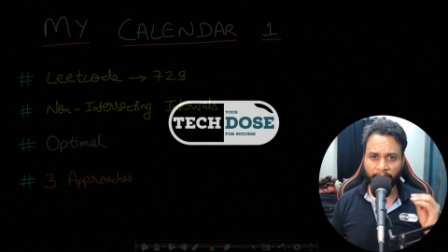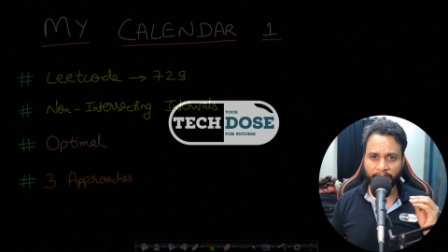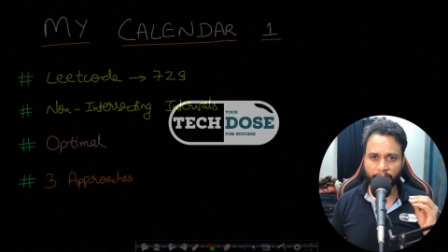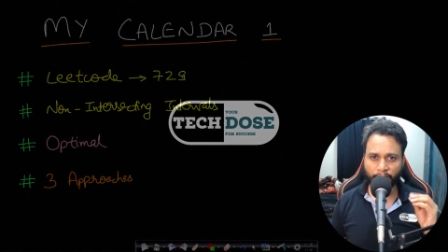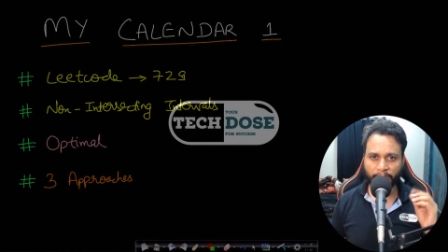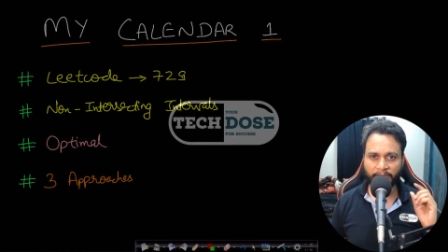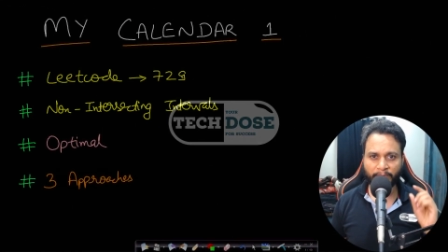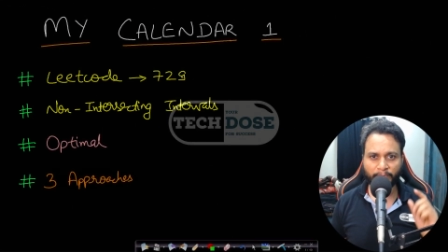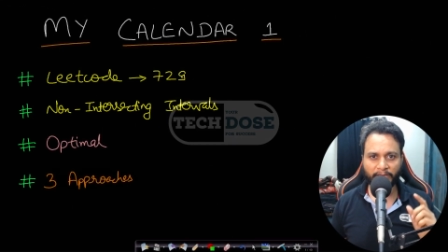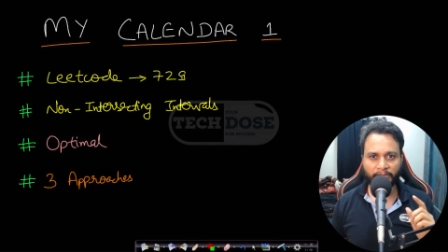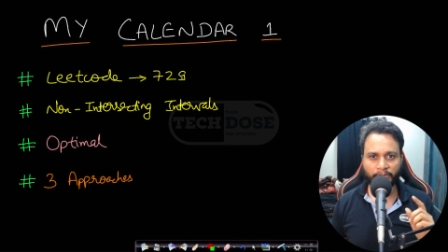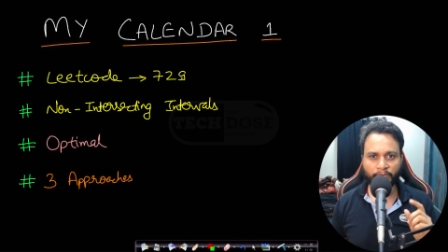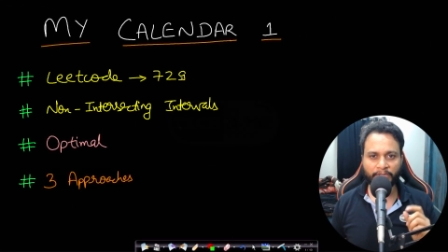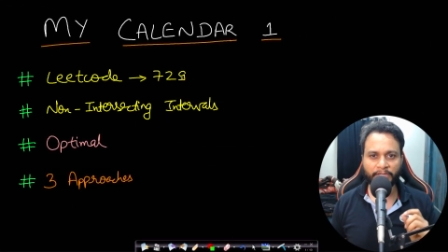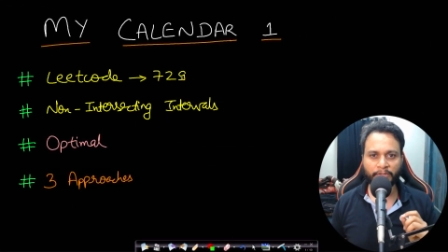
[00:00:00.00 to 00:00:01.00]
guys welcome
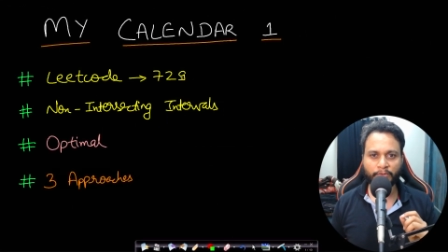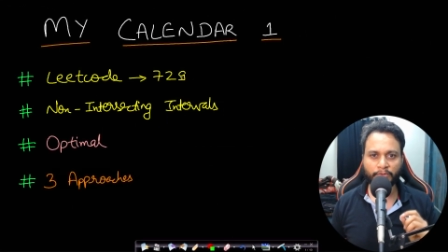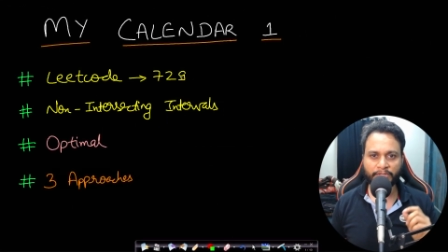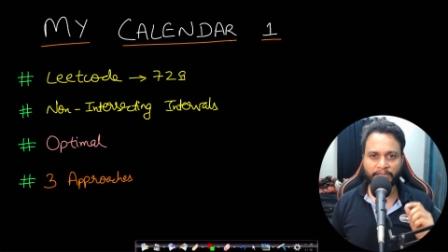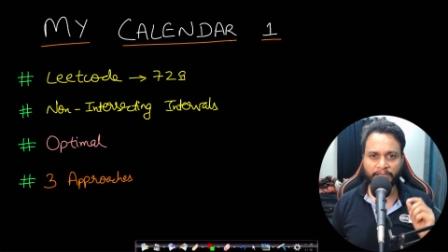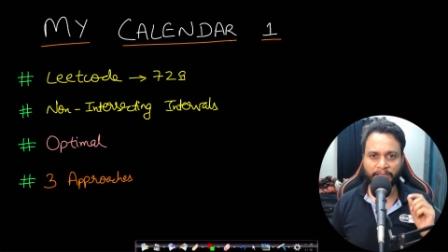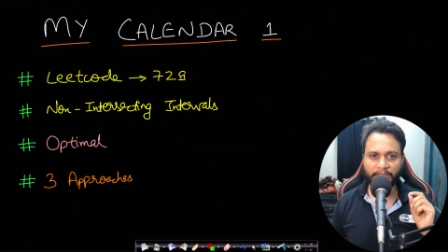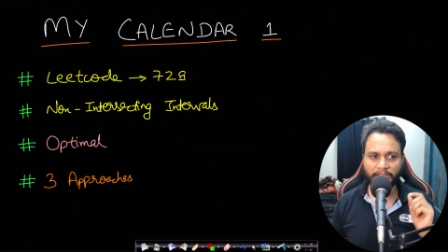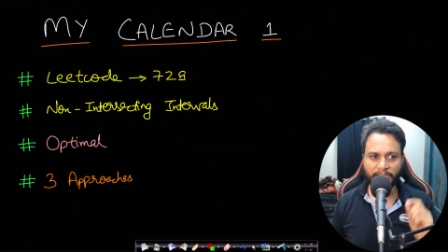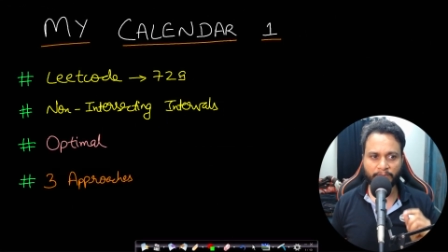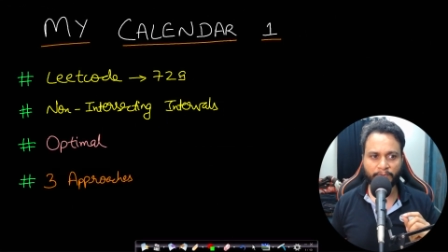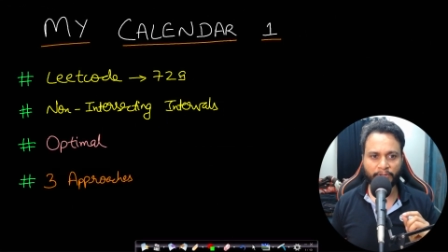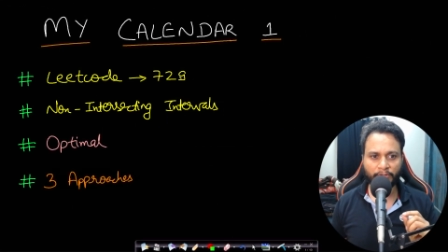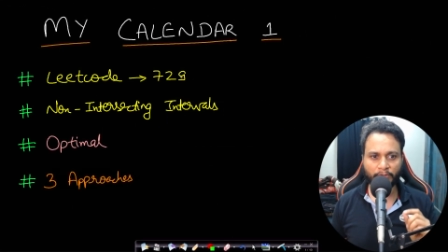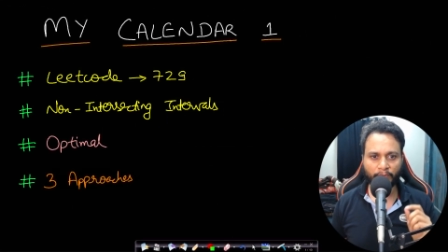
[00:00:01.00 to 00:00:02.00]
back to TechDose and in this
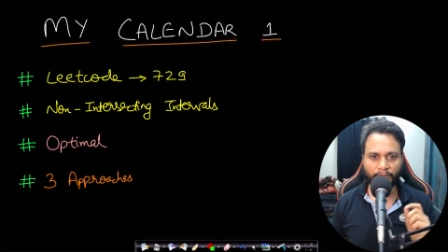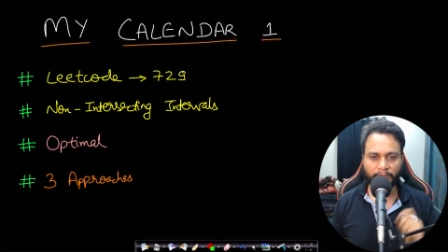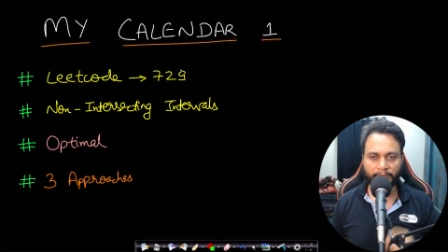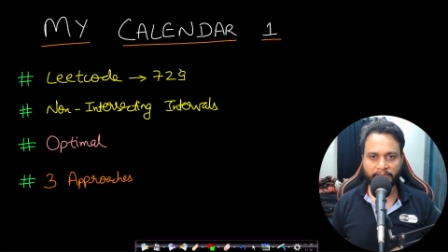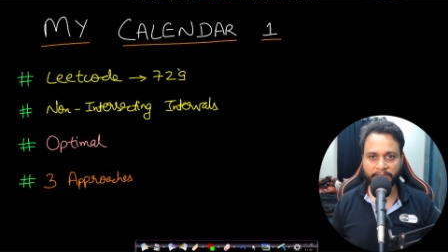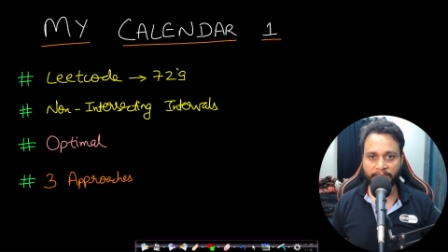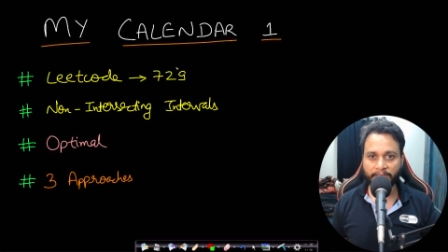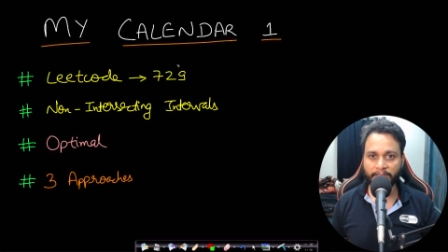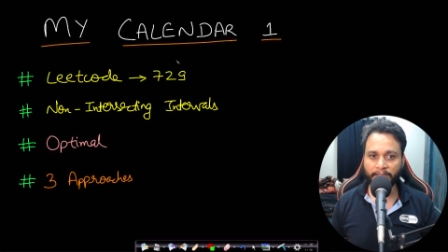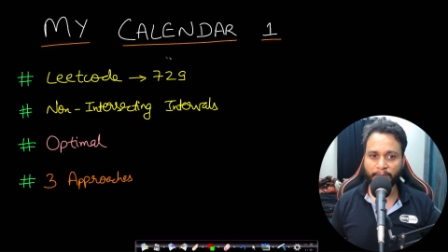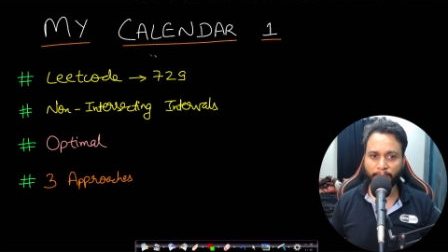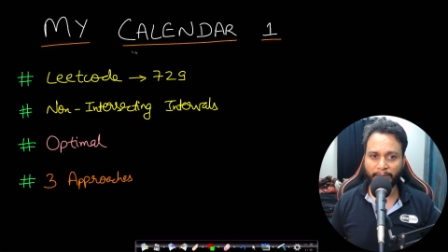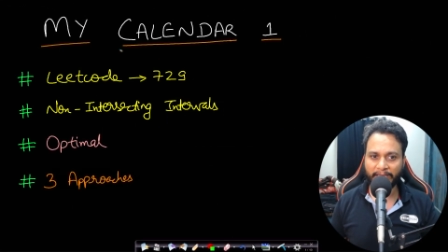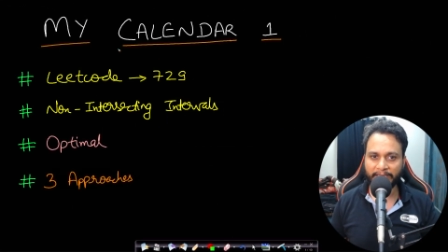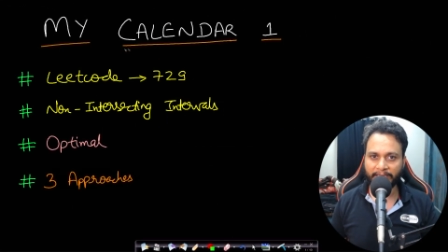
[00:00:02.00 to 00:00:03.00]
video we will see the
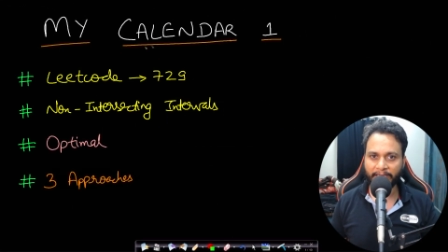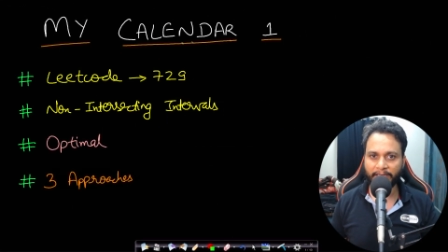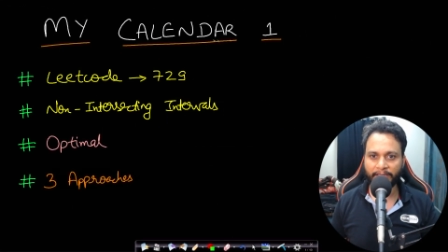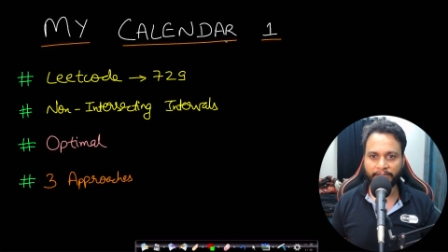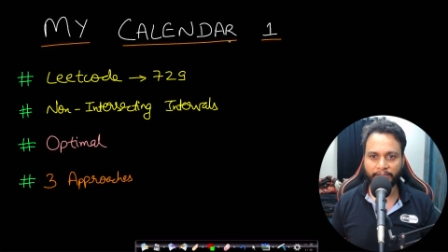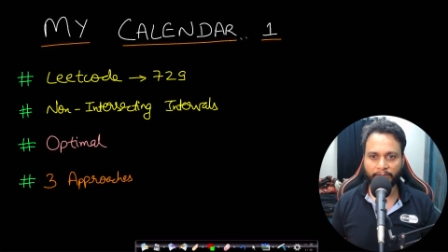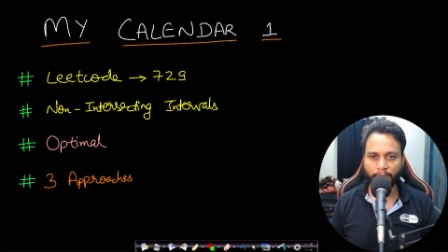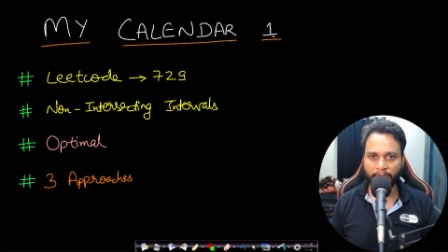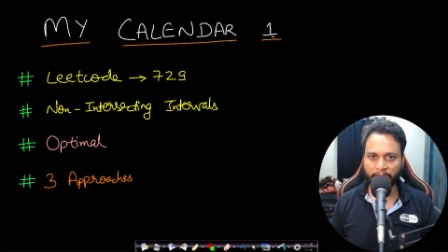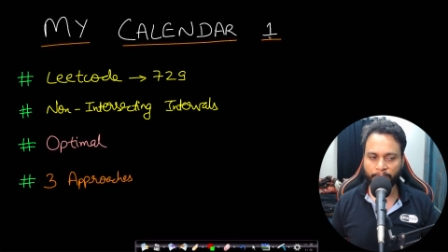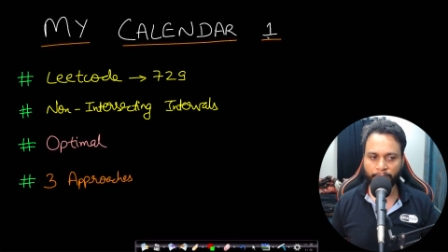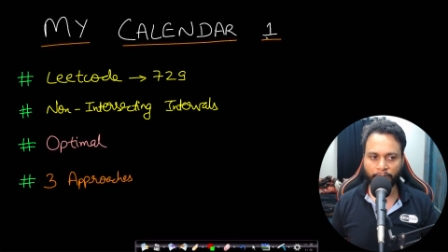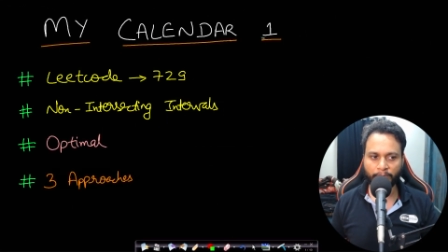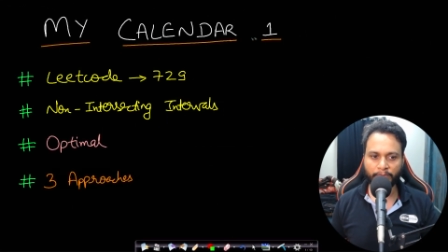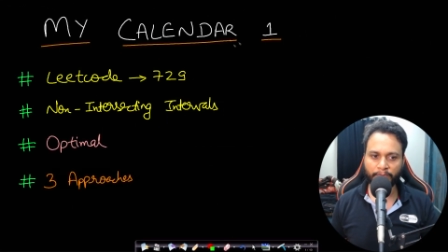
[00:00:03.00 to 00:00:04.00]
my calendar one
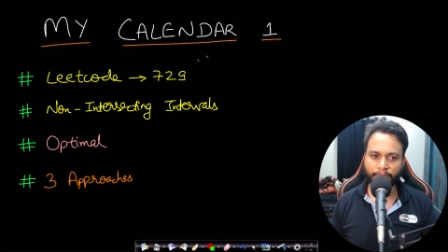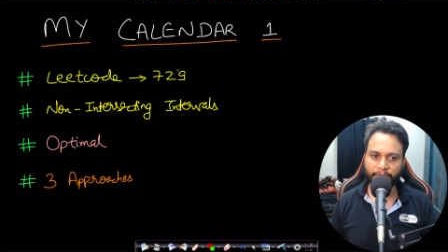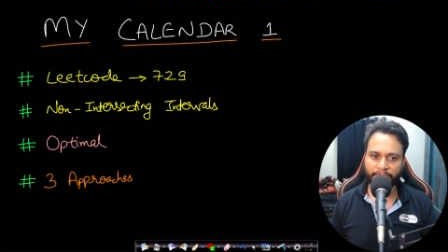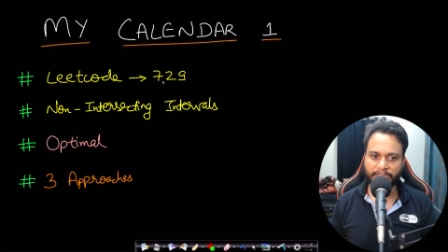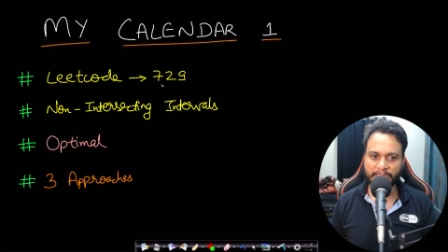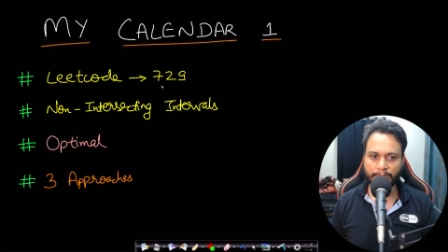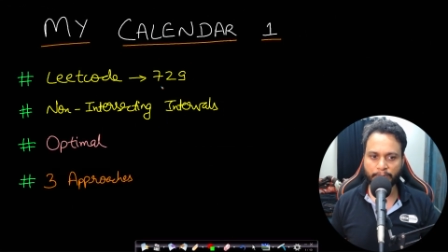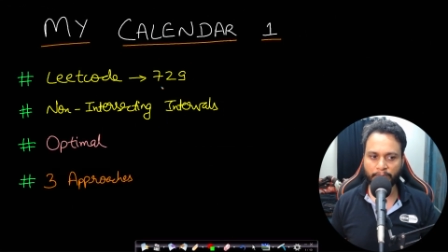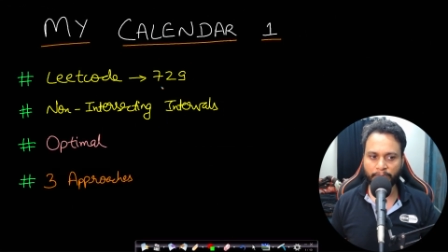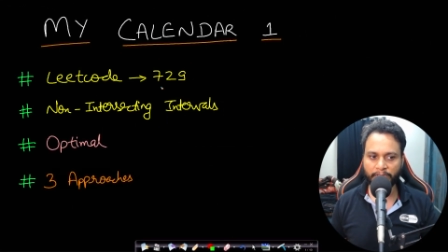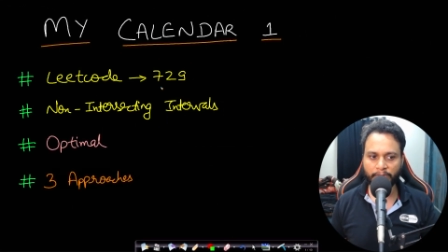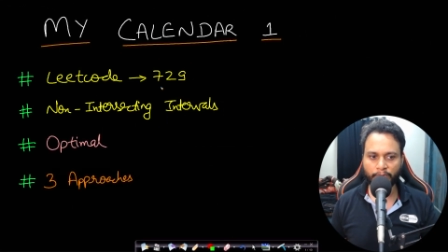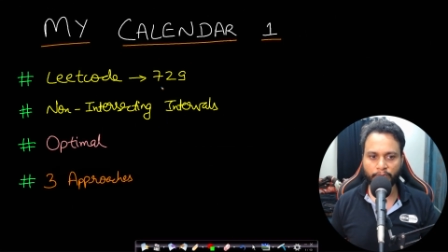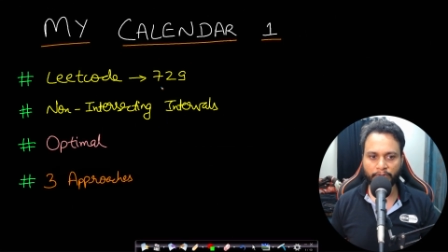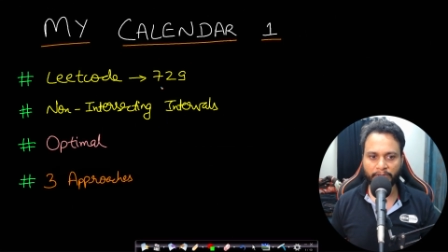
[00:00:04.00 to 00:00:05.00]
problem which is from
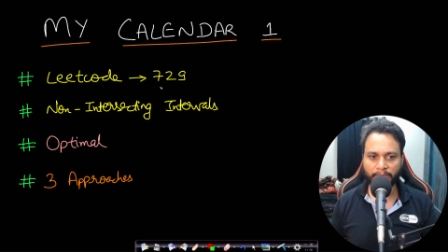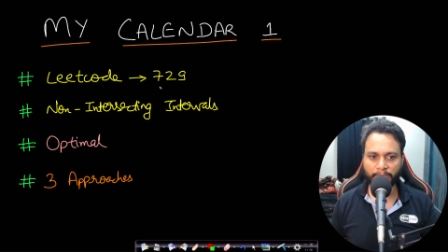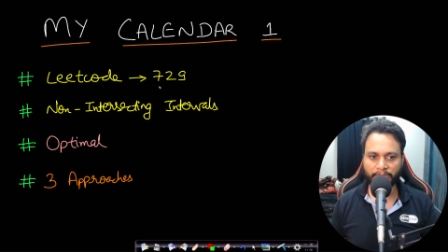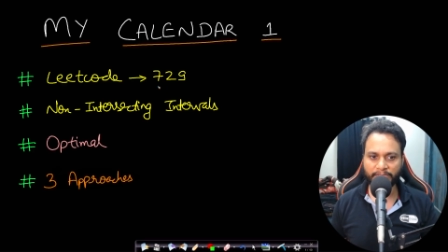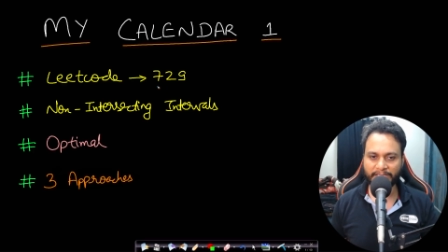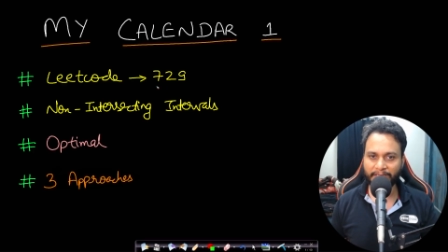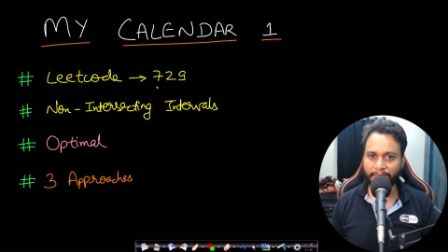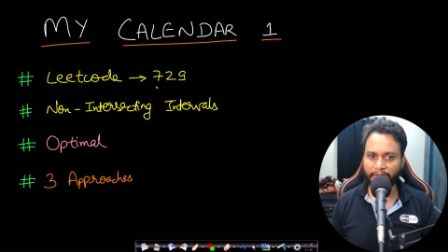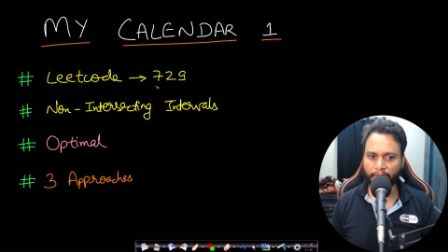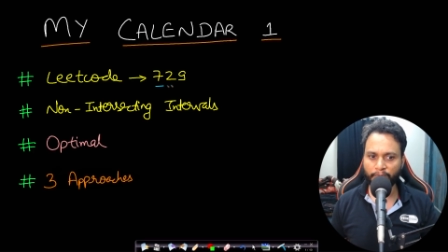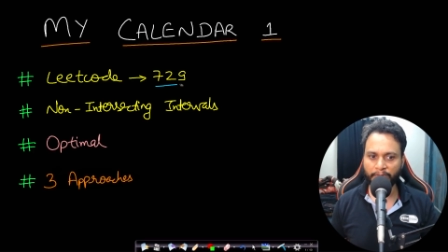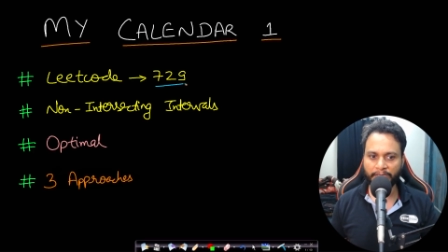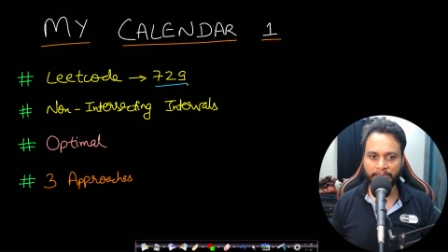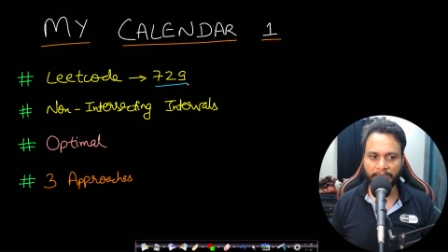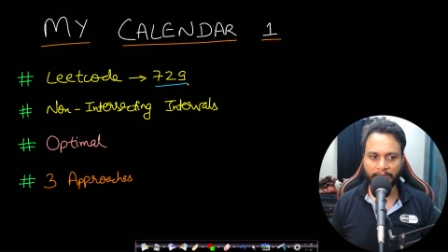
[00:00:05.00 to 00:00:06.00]
Leetcode number
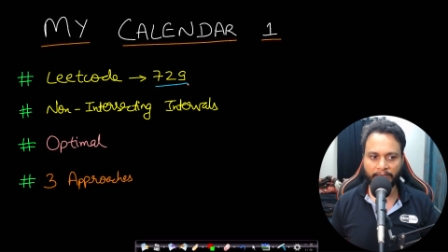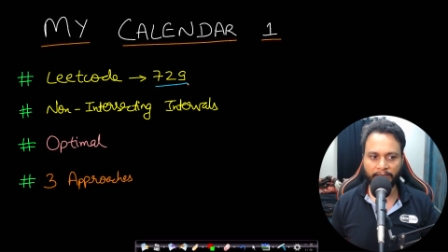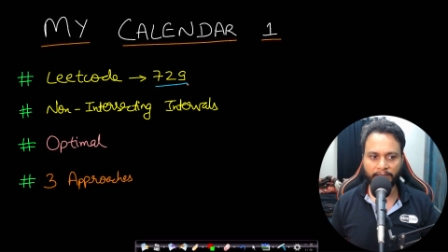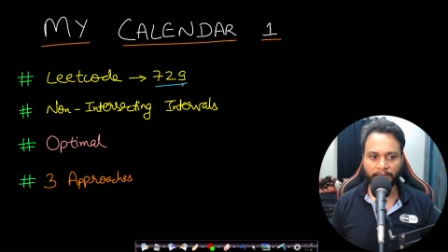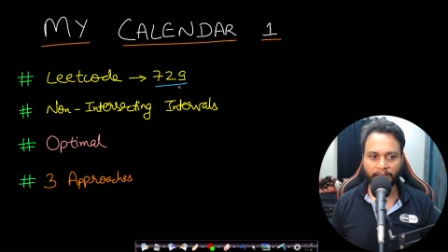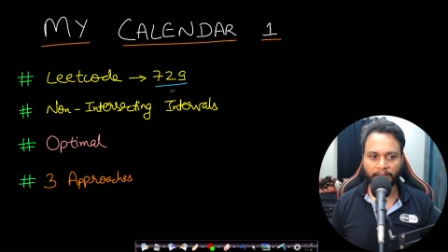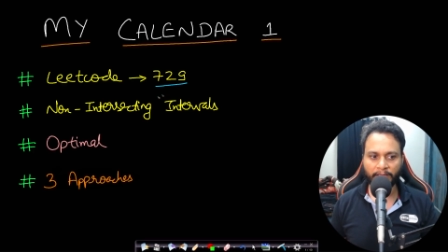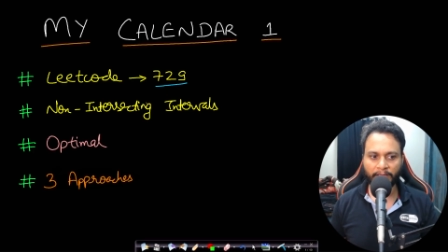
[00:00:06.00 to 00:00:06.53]
729